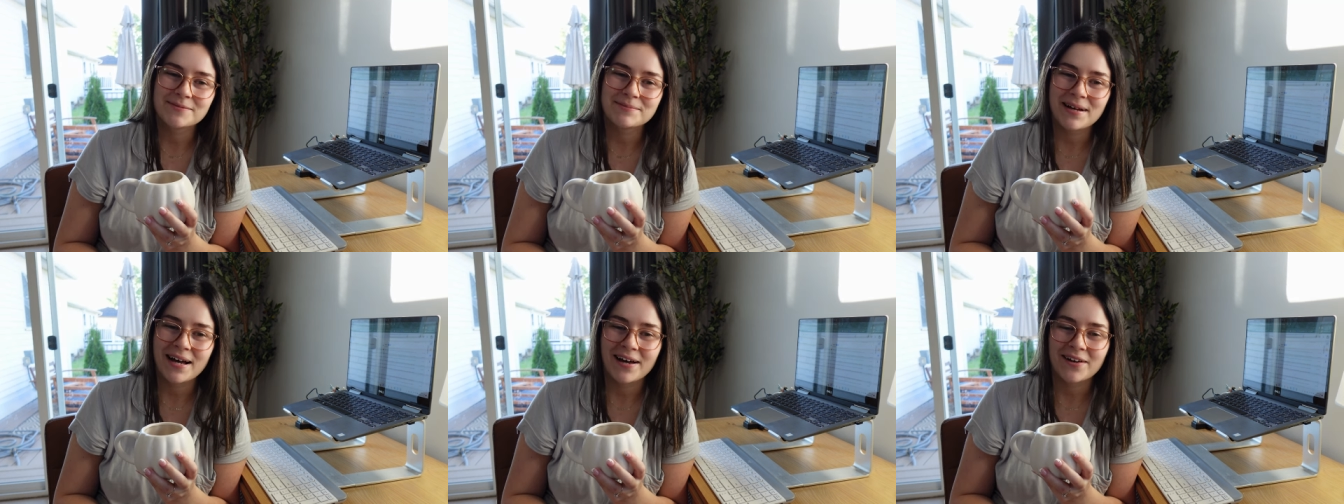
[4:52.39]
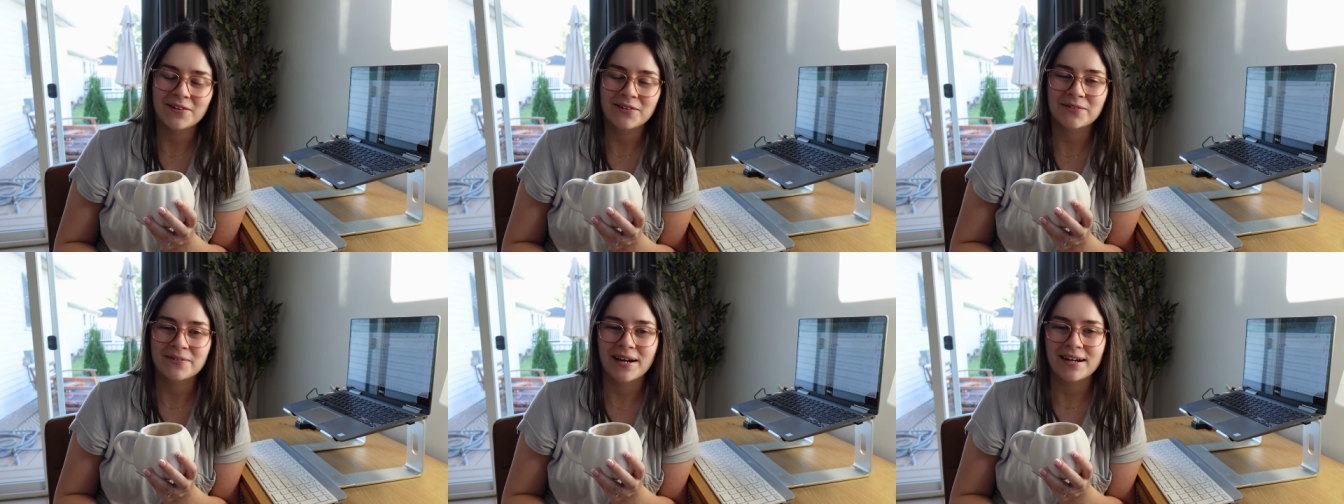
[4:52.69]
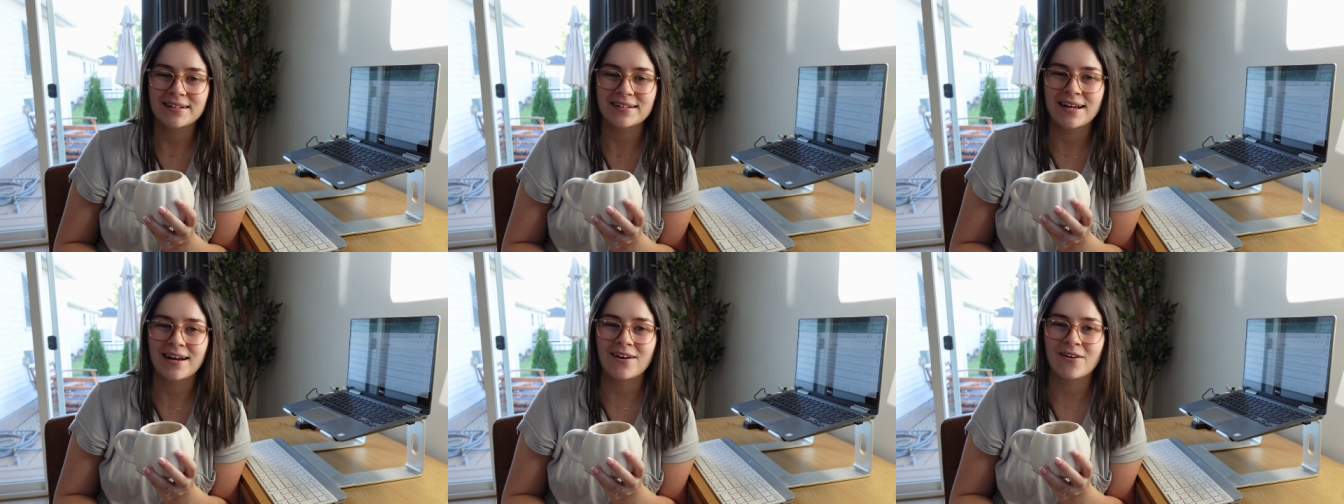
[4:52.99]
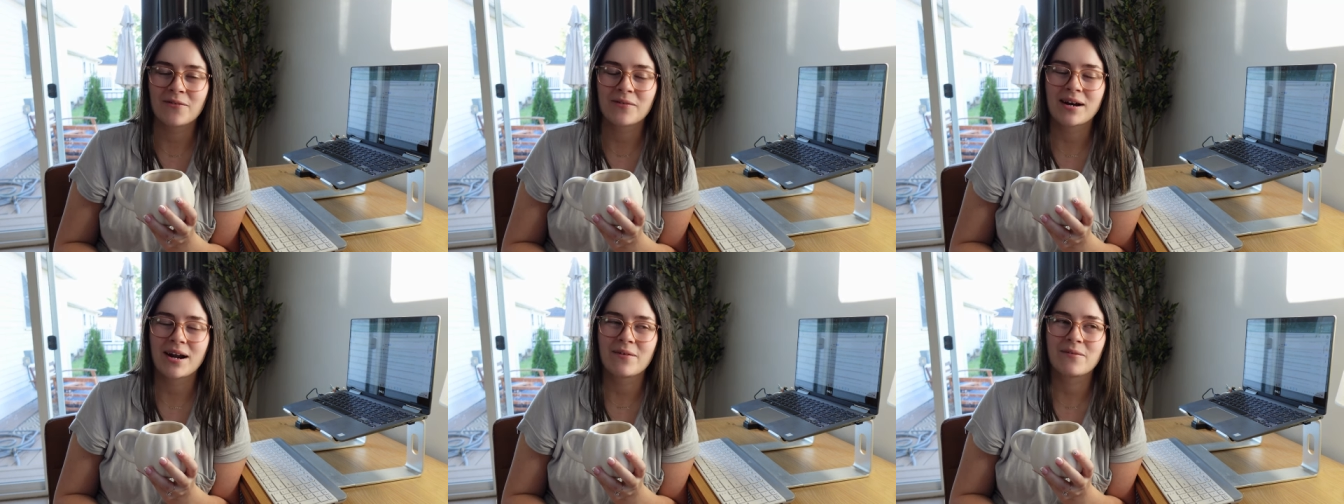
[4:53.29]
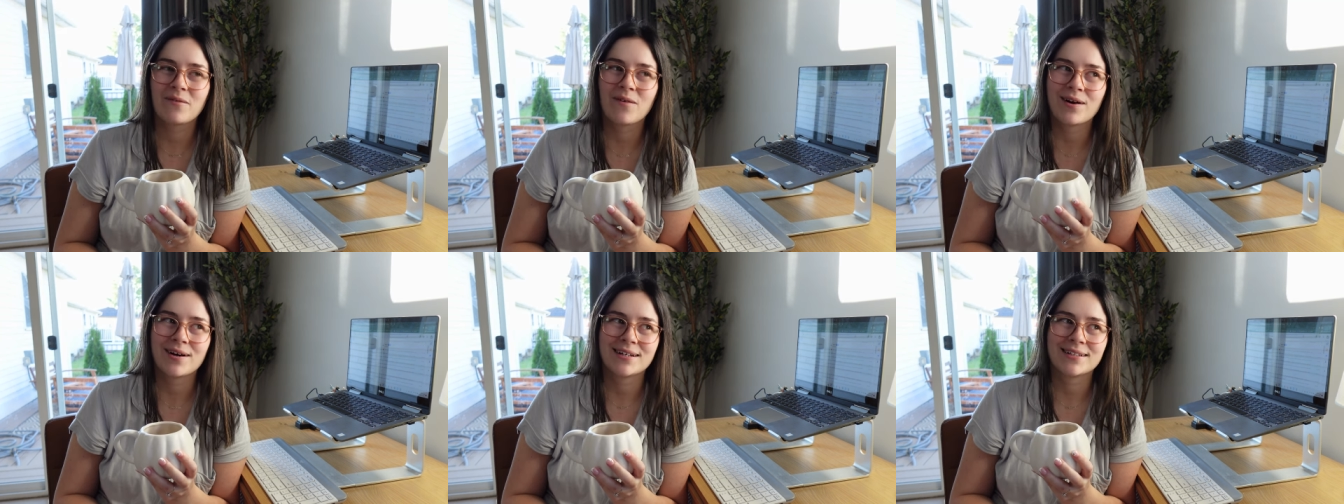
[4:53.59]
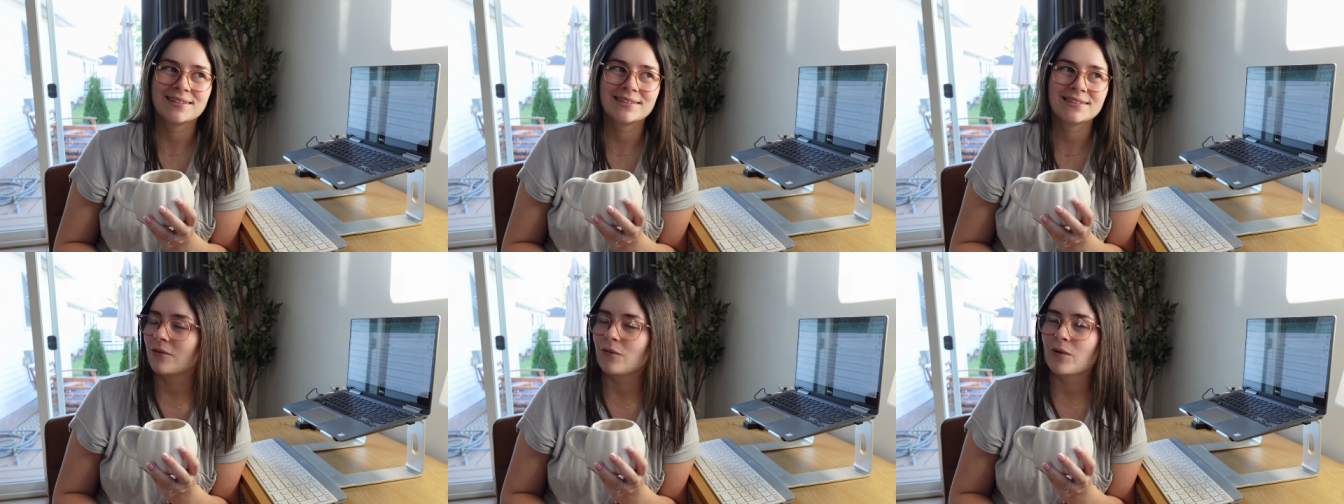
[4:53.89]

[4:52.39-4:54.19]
battle right now, what I want,